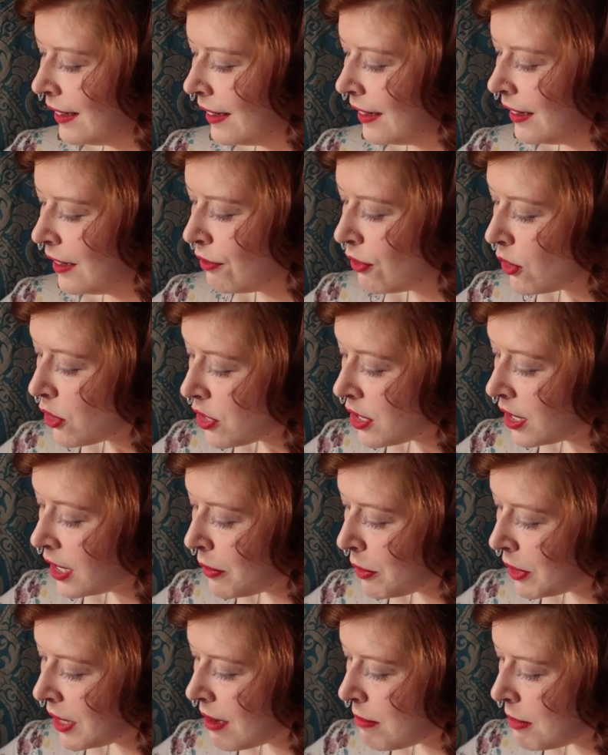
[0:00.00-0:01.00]
unfortunately
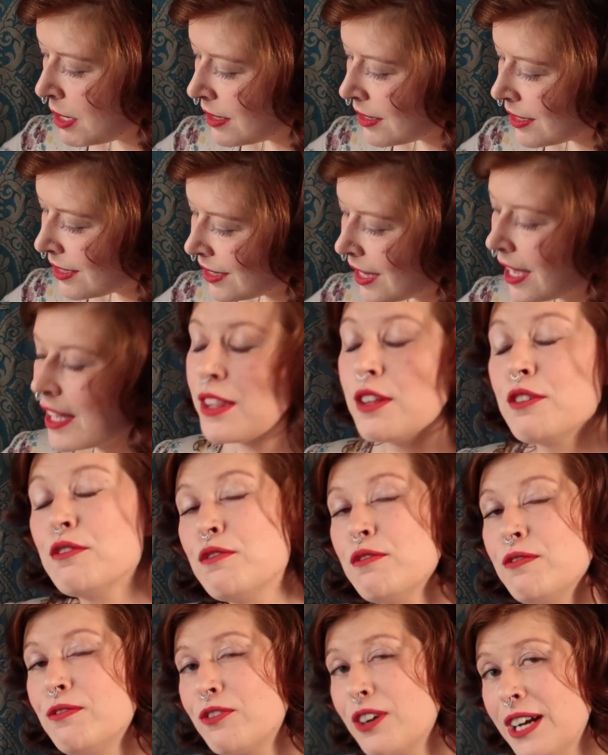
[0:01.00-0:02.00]
what that means is that the
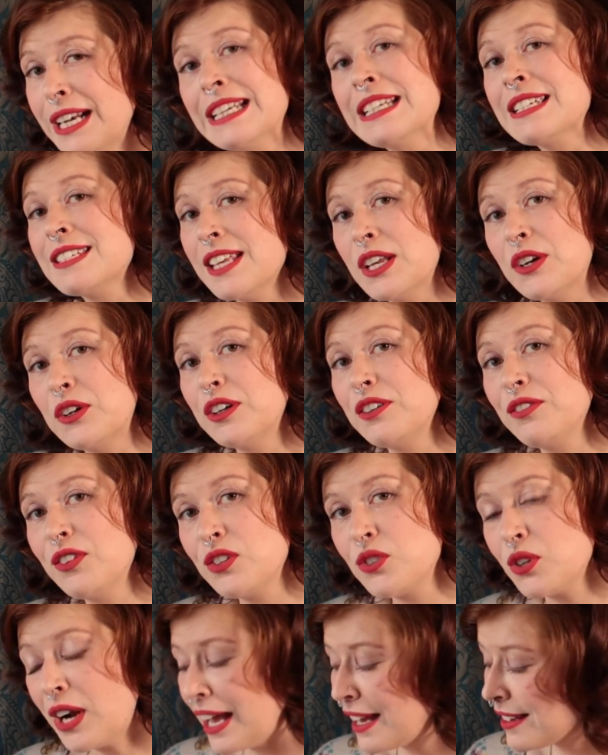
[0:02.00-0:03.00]
front and center of the
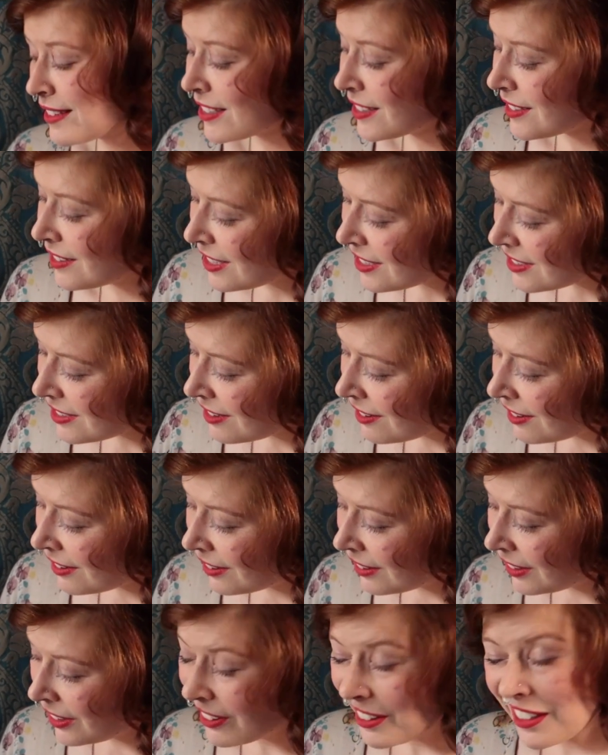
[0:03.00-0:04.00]
dress
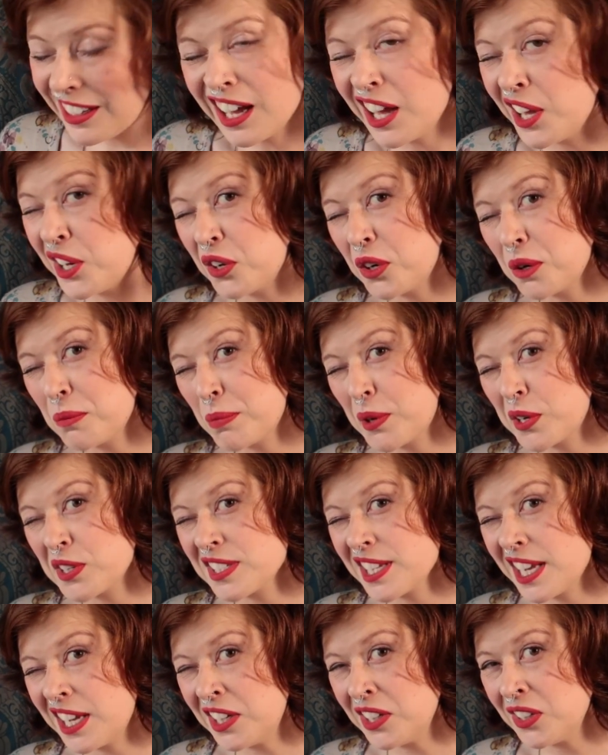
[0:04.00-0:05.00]
doesn't look
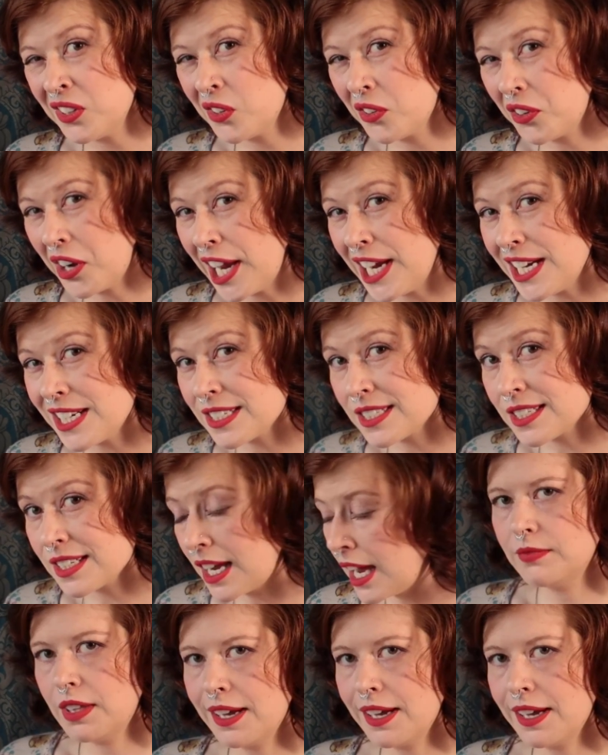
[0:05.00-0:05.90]
100% great.